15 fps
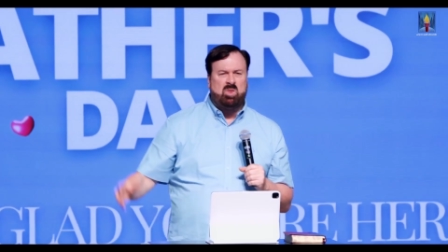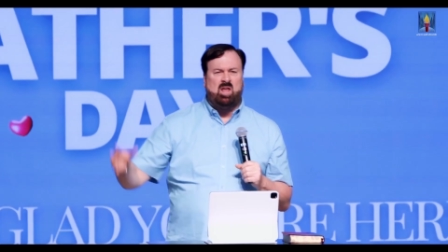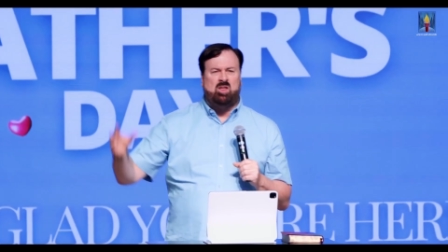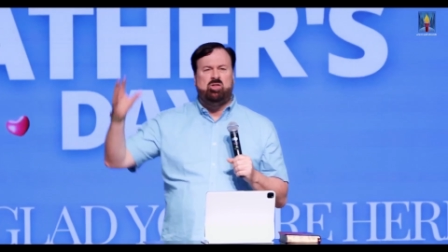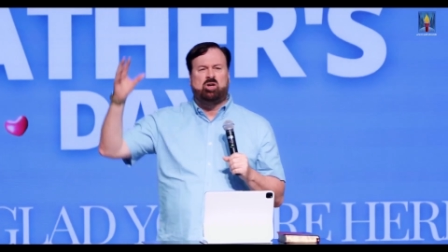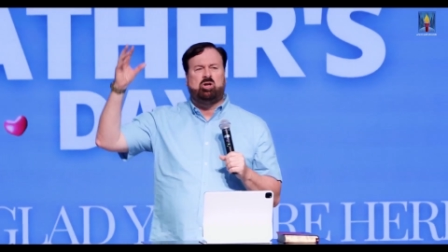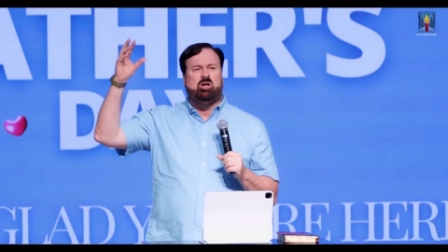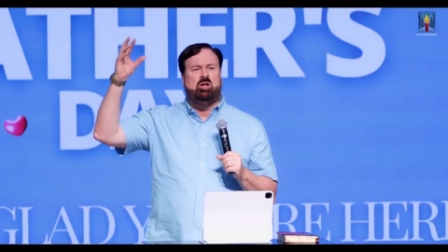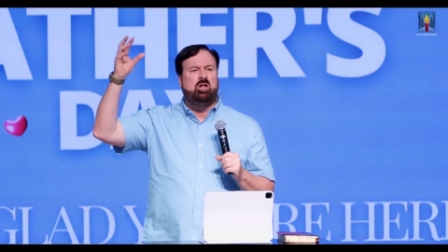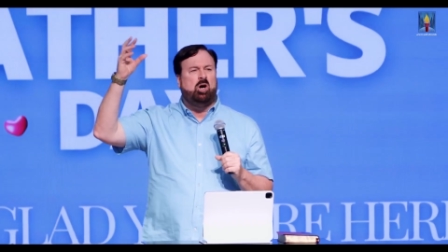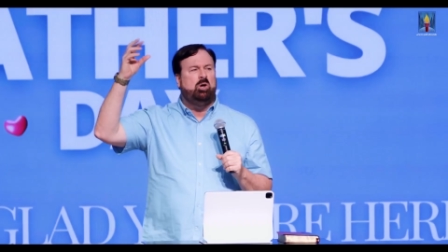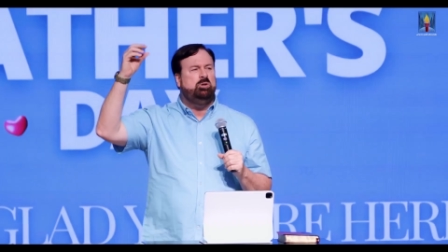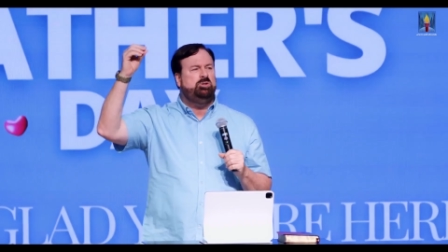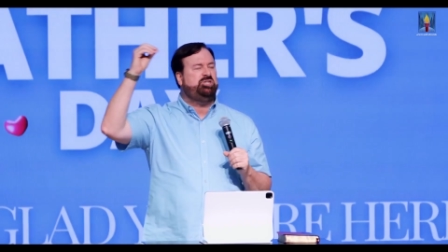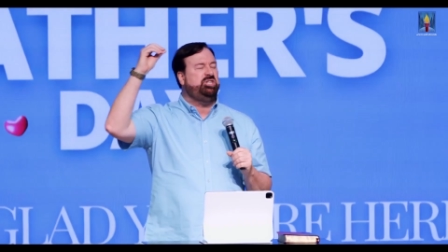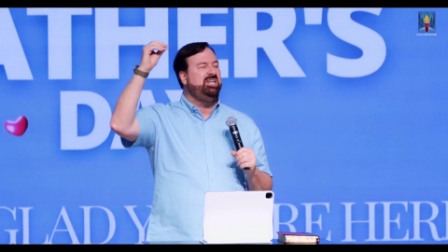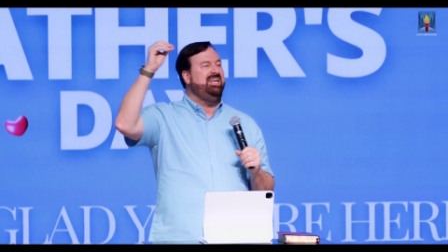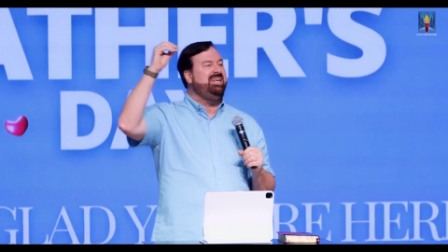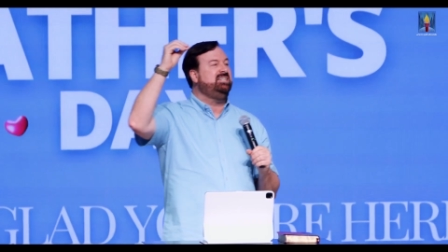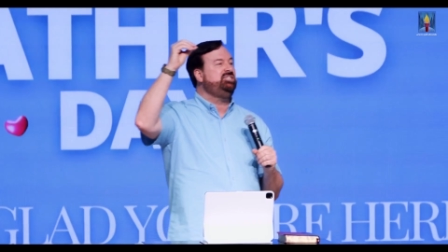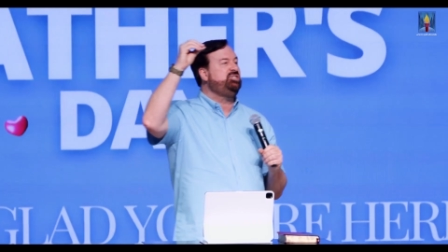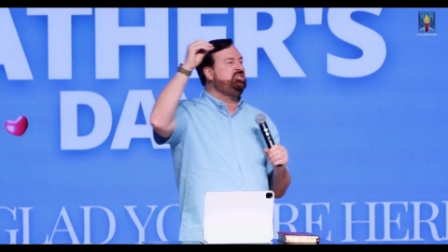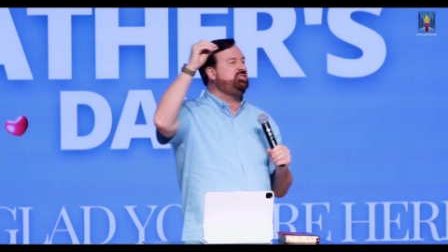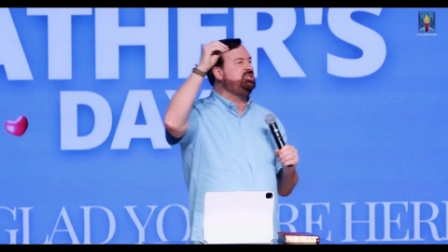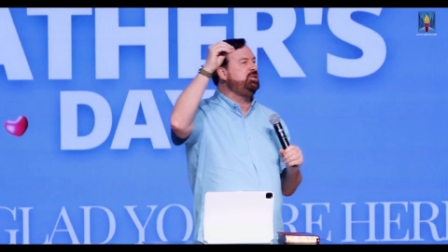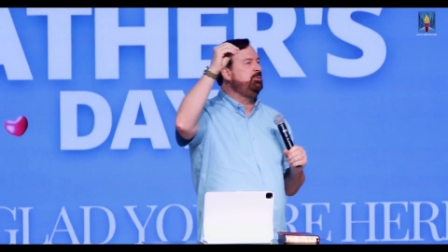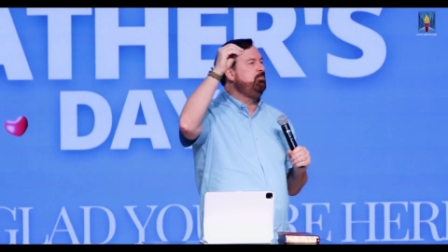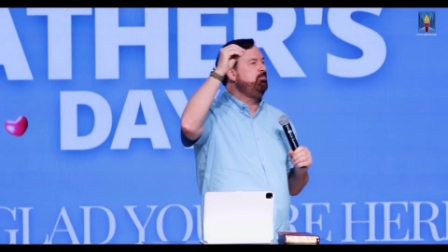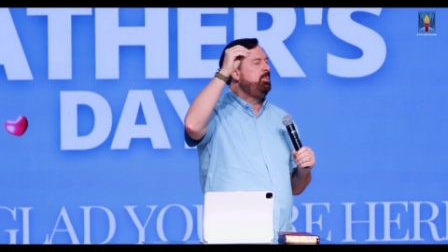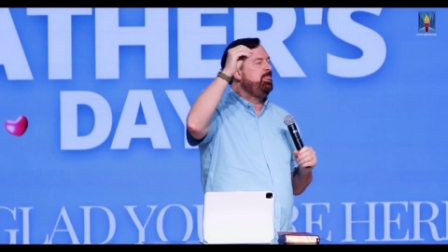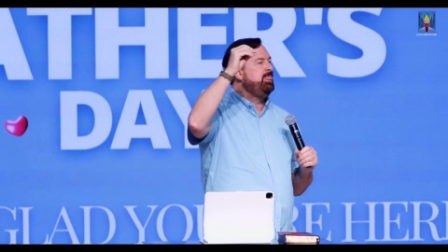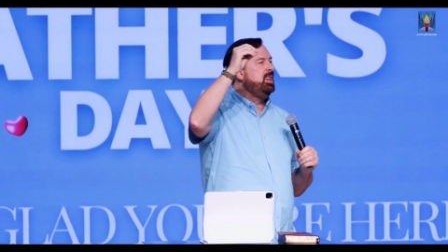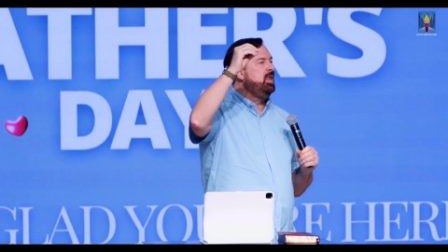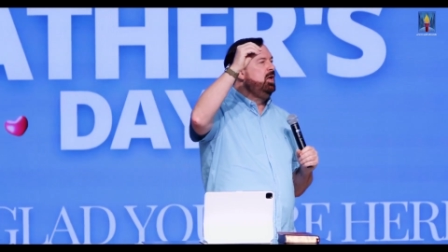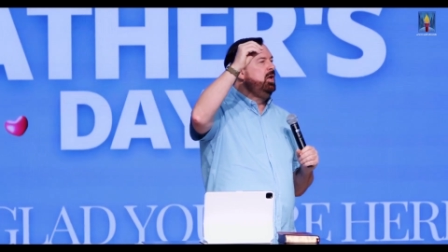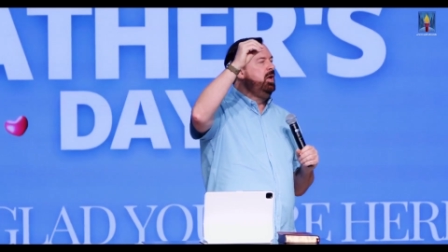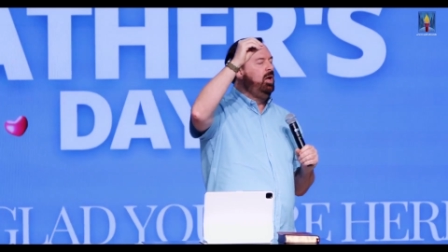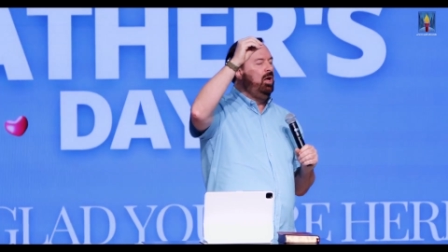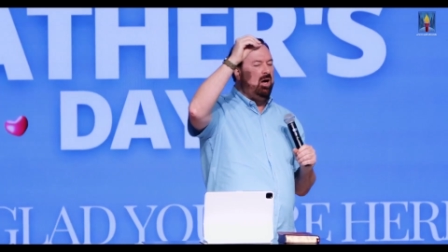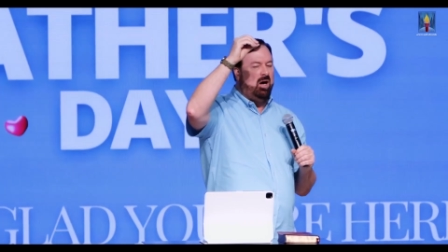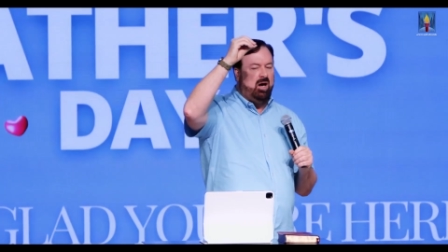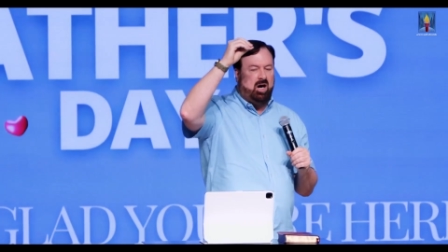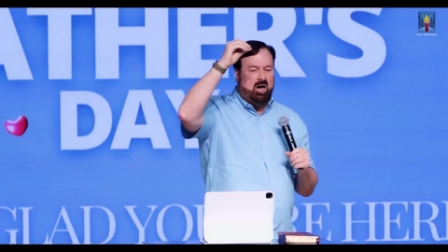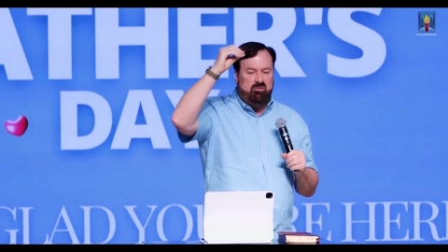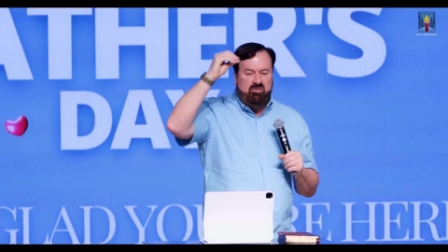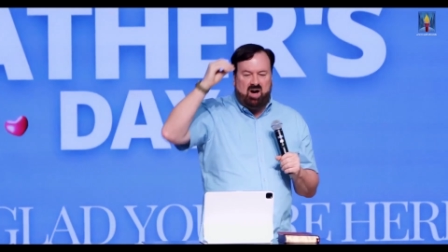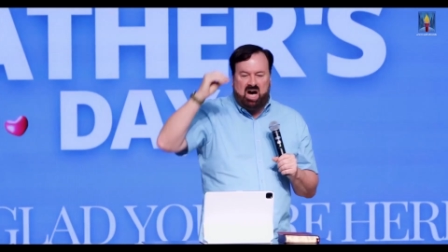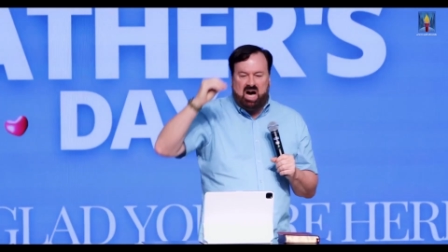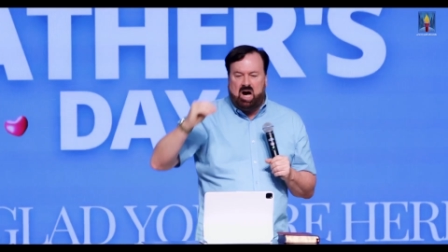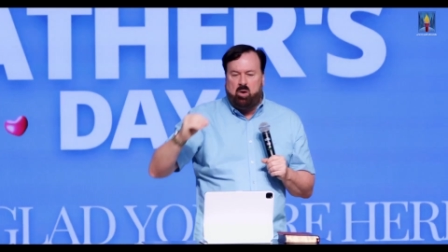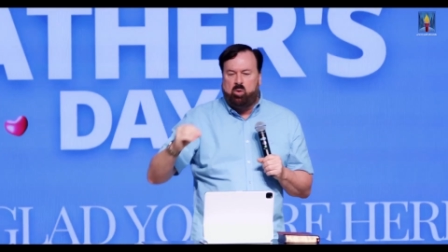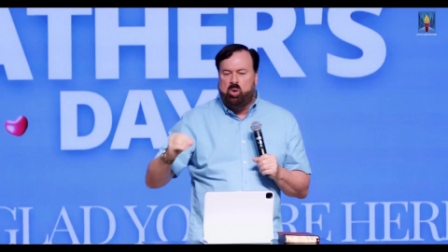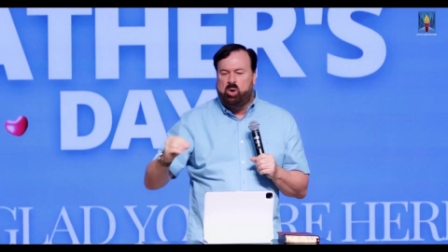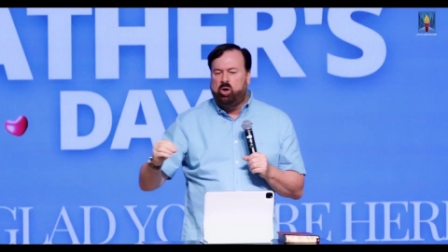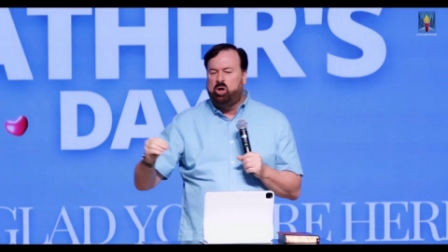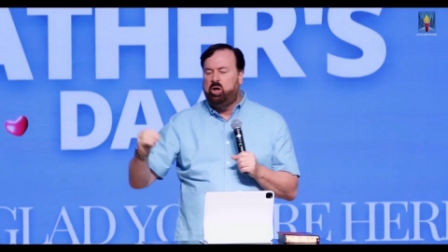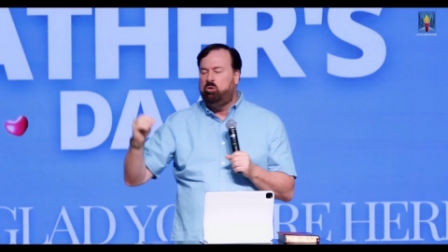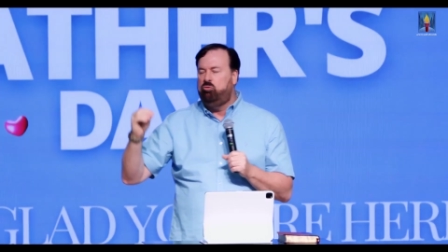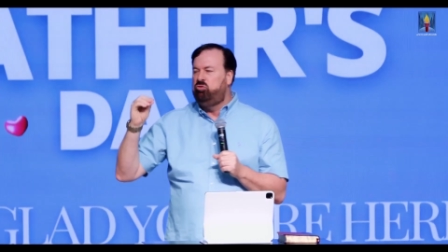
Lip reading: The closeness of our